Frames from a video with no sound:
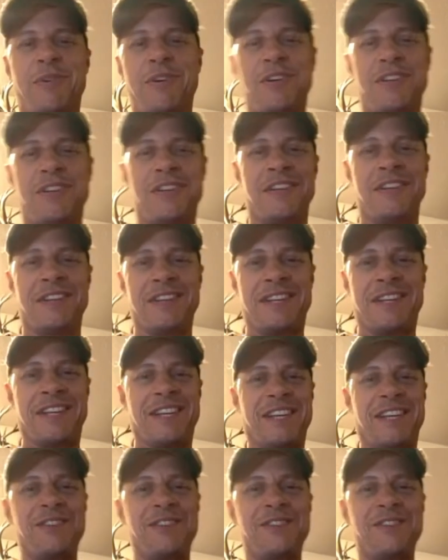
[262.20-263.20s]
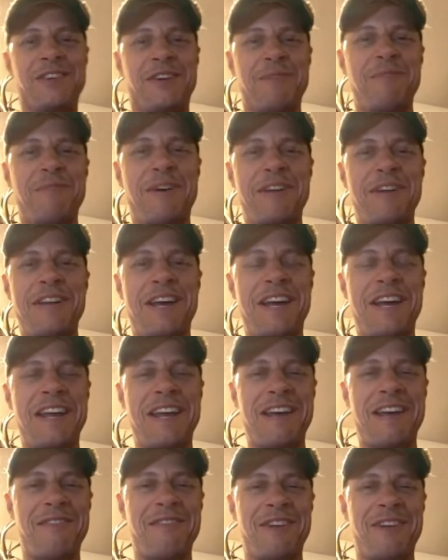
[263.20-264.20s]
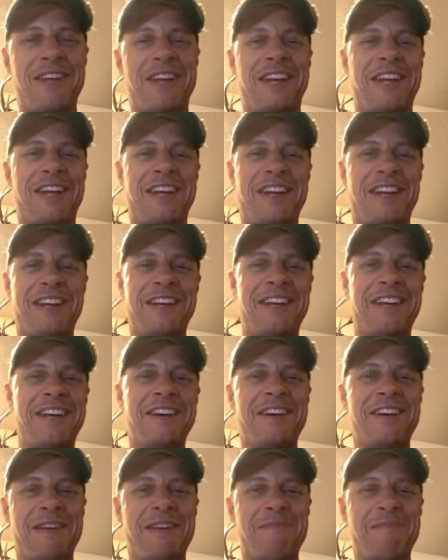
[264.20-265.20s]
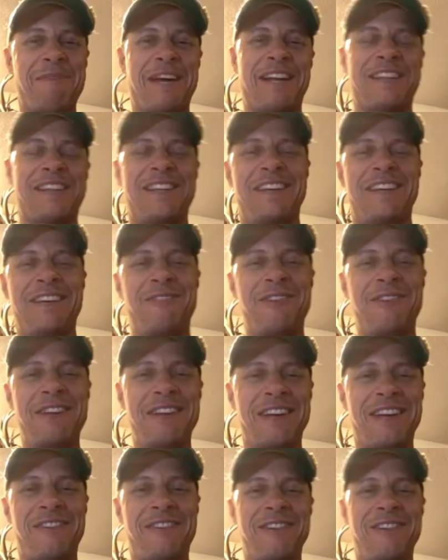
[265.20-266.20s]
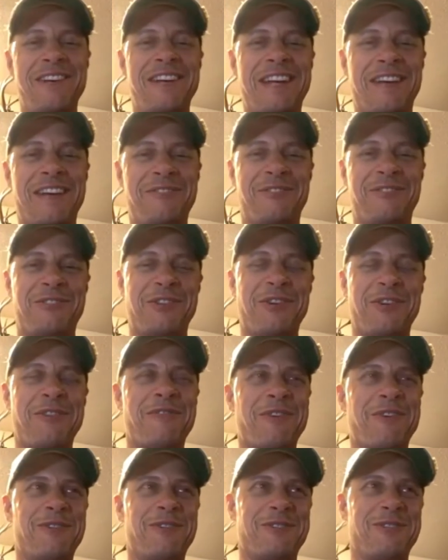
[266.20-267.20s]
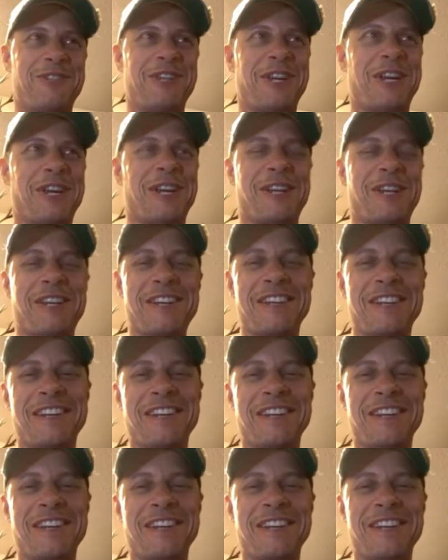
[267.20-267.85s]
But you talk about not having any internet back then. We didn't have cell phones yet.